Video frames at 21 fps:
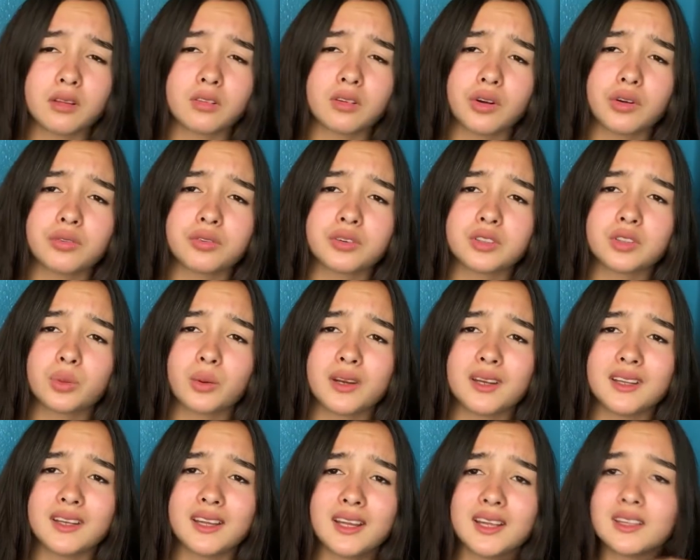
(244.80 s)
on the road for
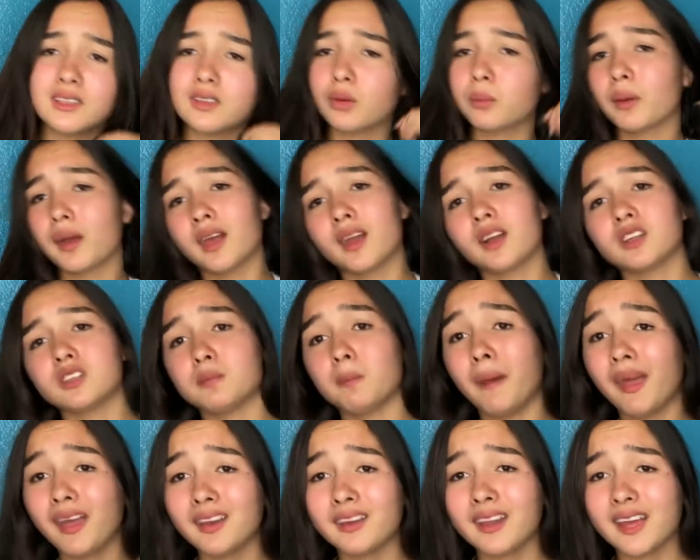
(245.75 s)
20 days, so my hair has
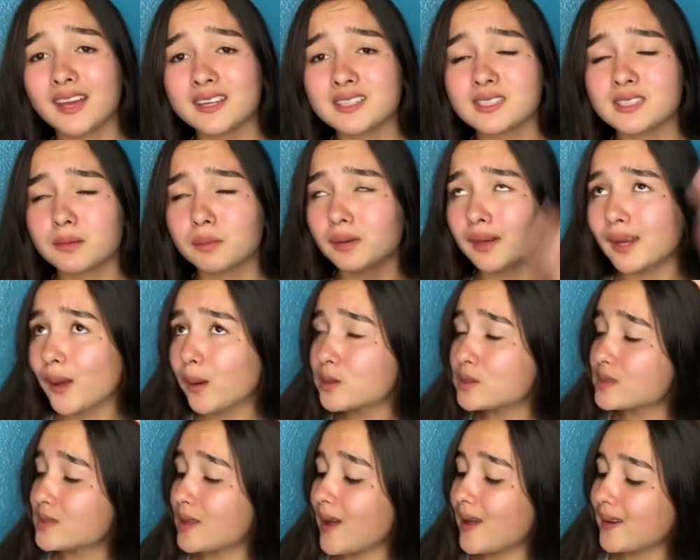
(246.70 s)
been nasty, but now
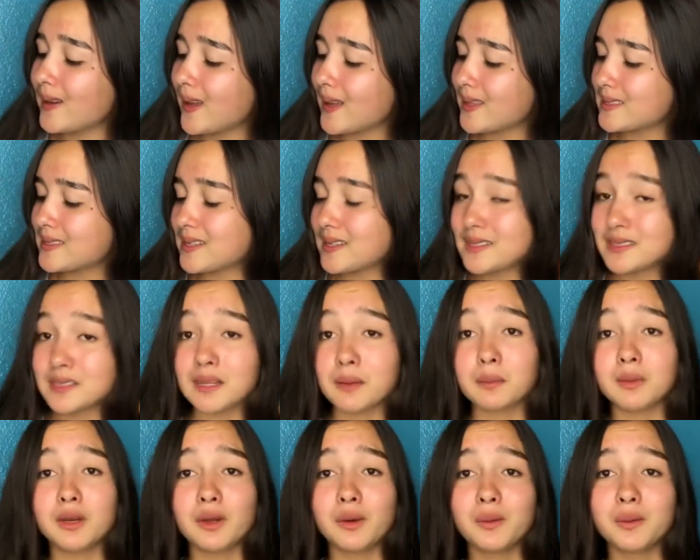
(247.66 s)
it's not nasty because
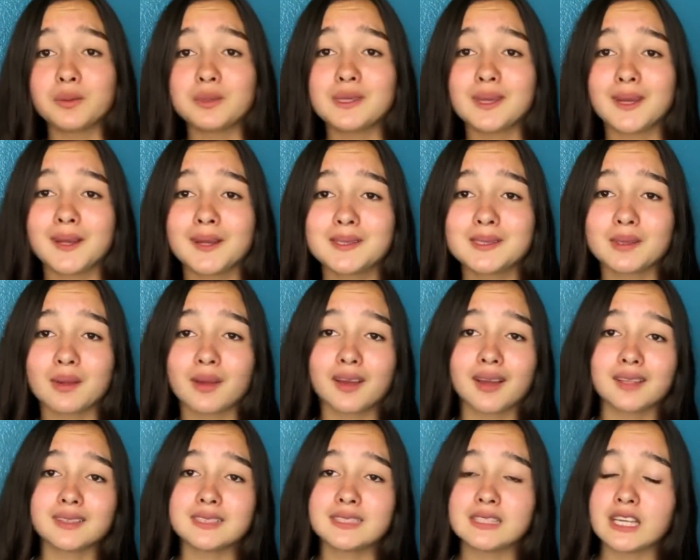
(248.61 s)
I'm in a hotel, so I
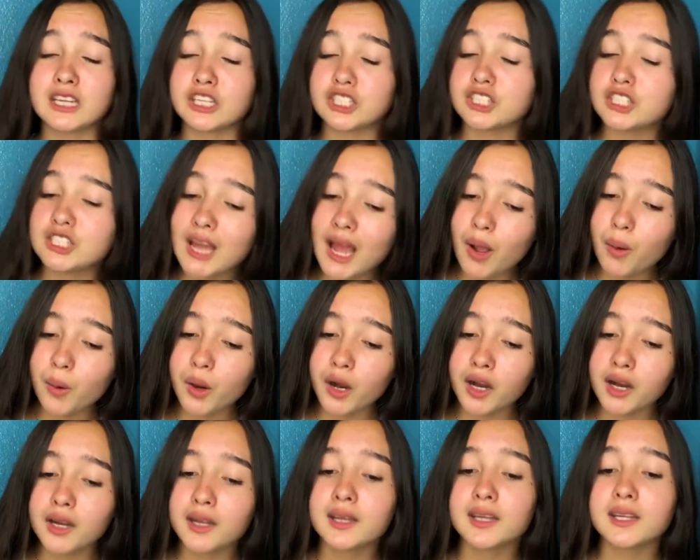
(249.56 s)
got to take a
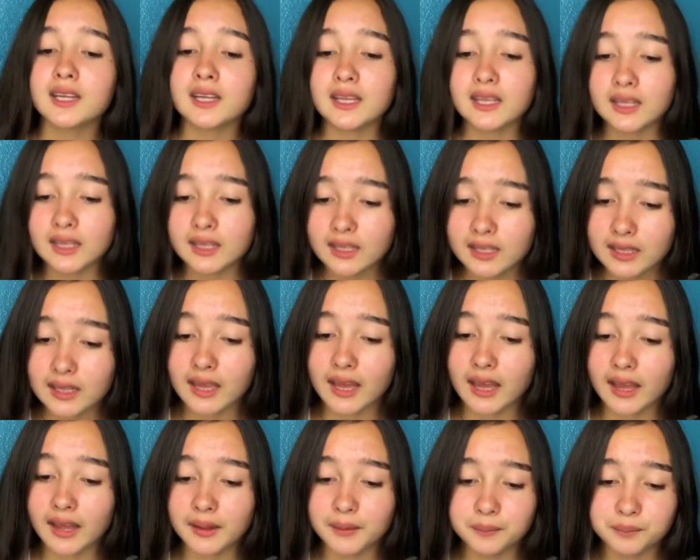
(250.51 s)
shower. Yeah.